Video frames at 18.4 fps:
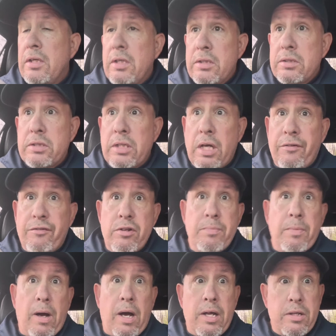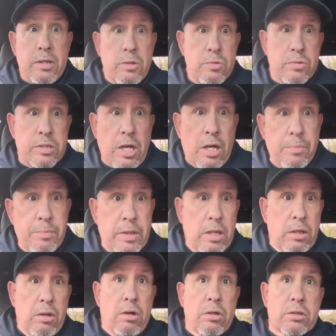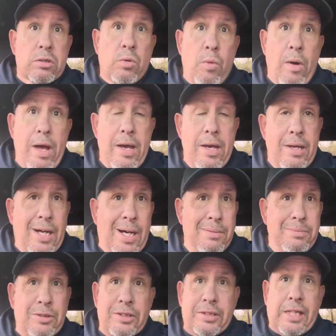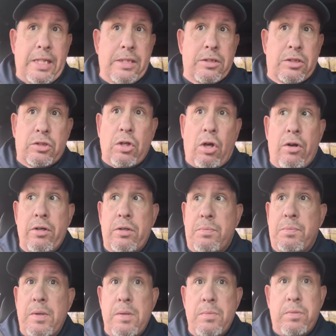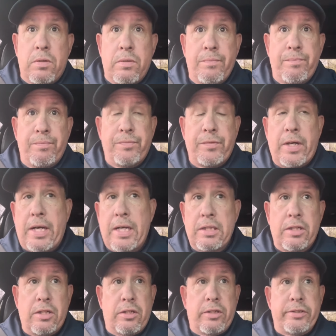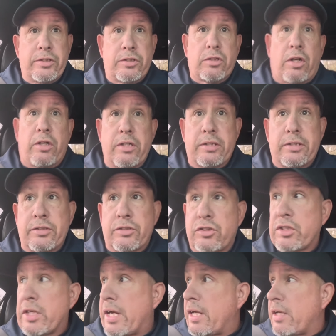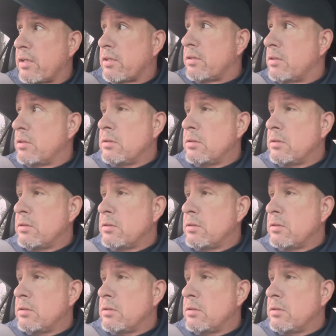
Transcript: to everybody who's helped me along the way. I'm just getting started, people. I literally started this channel.